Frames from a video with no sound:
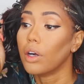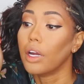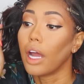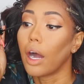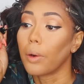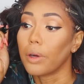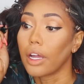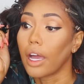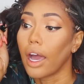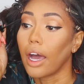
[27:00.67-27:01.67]
and
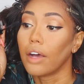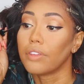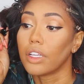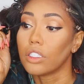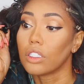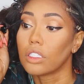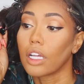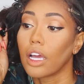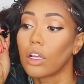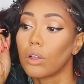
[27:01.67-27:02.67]
a half. They should
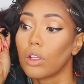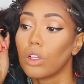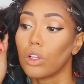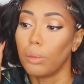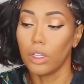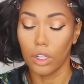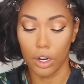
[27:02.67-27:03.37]
take a little bit